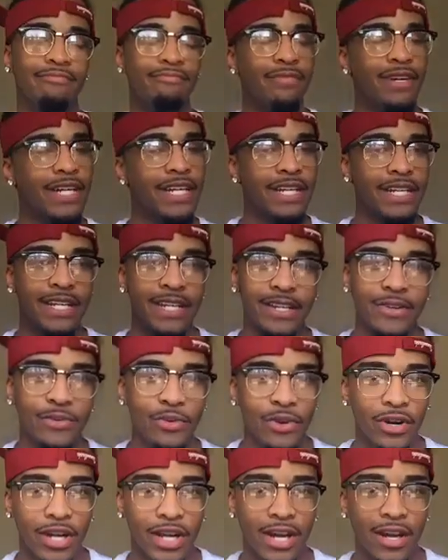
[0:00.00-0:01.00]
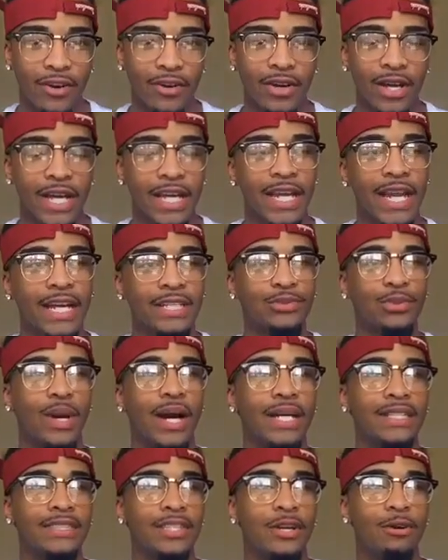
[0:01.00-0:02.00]
But it didn't work out. And that's
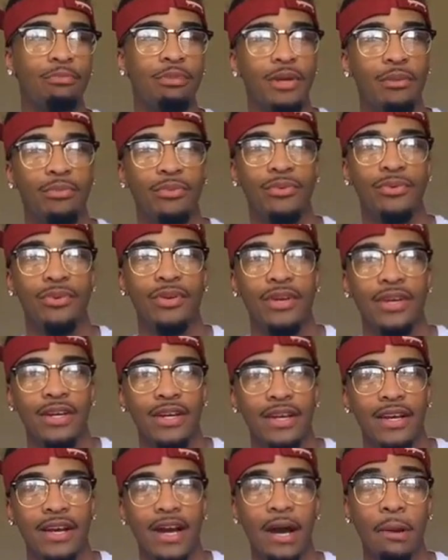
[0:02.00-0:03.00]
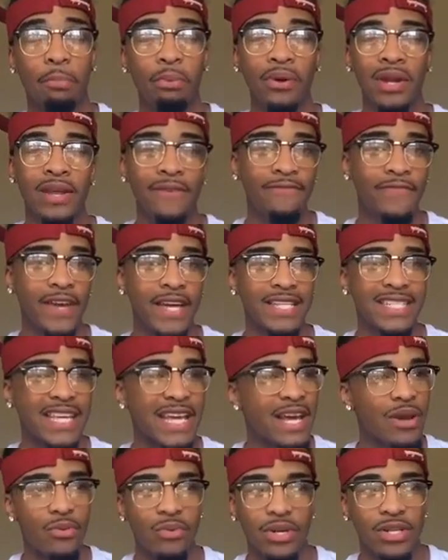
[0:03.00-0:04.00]
why I tell people, a pretty face
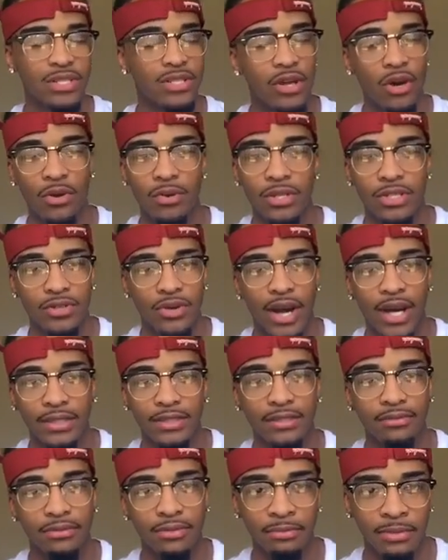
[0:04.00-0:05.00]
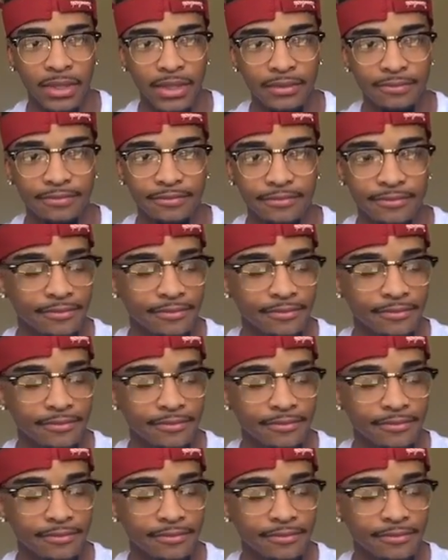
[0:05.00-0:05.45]
ain't what it's always cracked up to be.